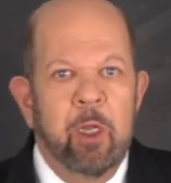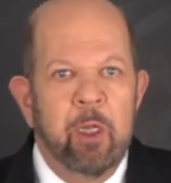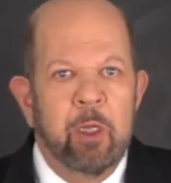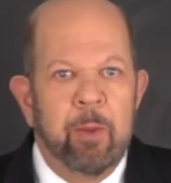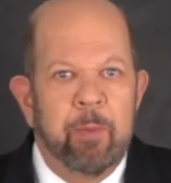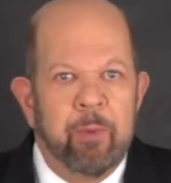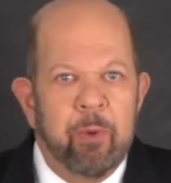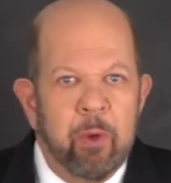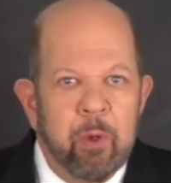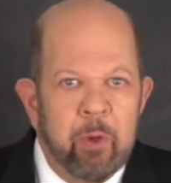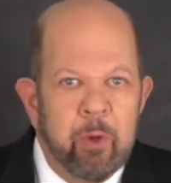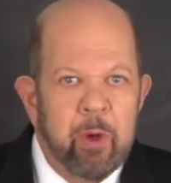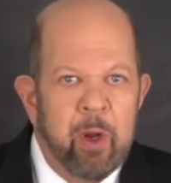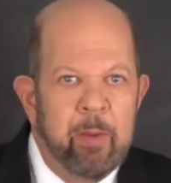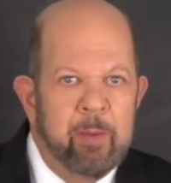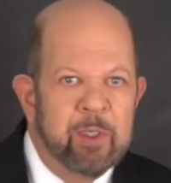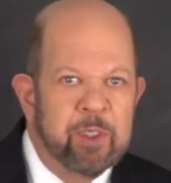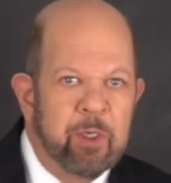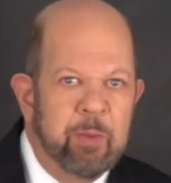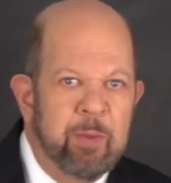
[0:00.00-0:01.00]
the
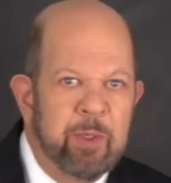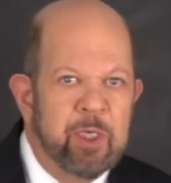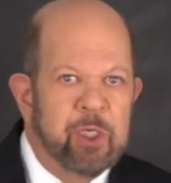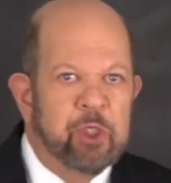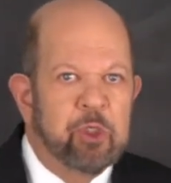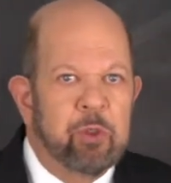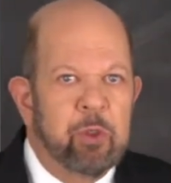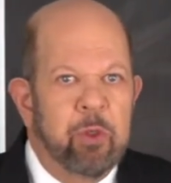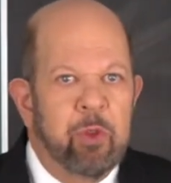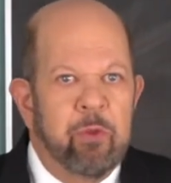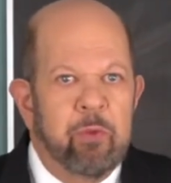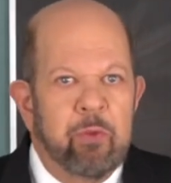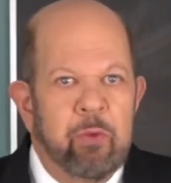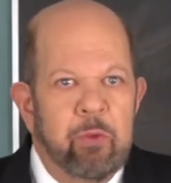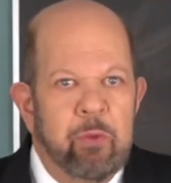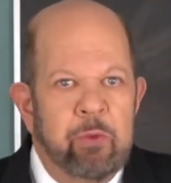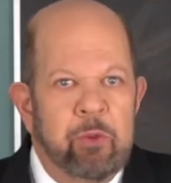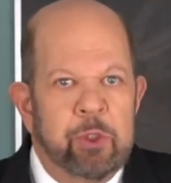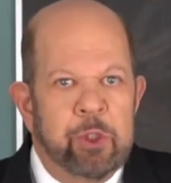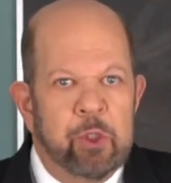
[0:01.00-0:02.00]
program is administered
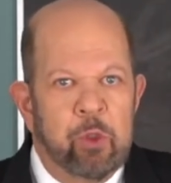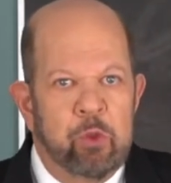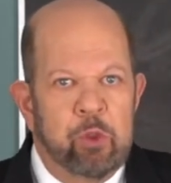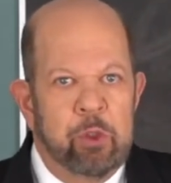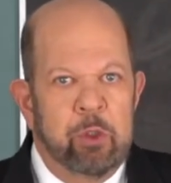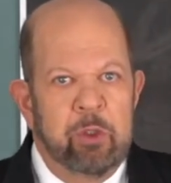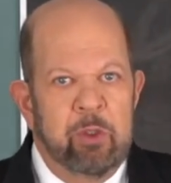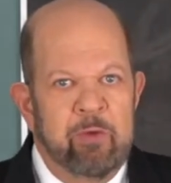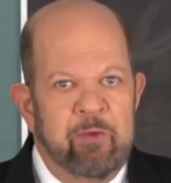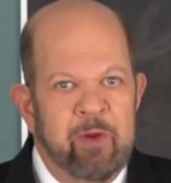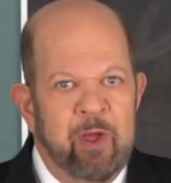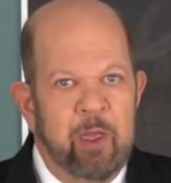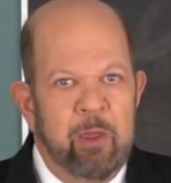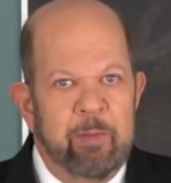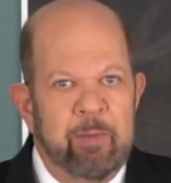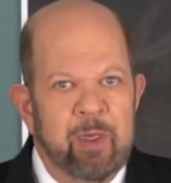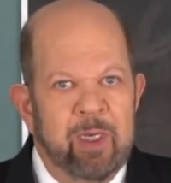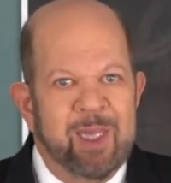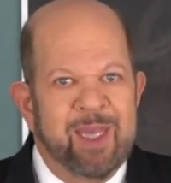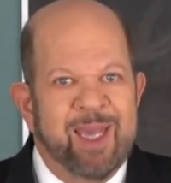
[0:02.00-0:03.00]
through Social
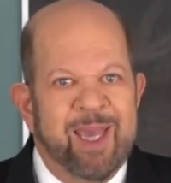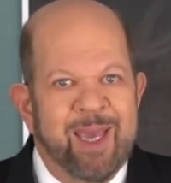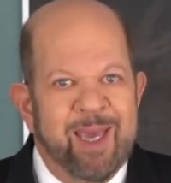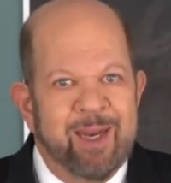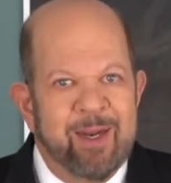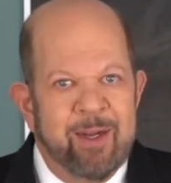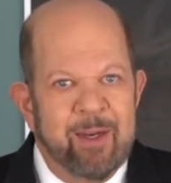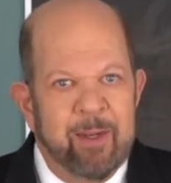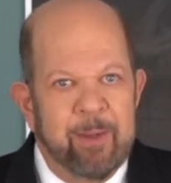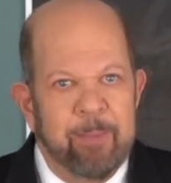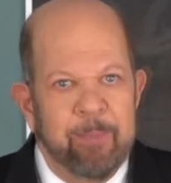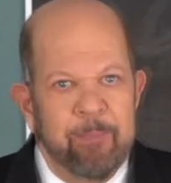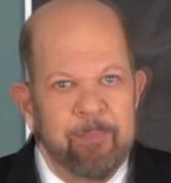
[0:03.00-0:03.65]
Development Canada.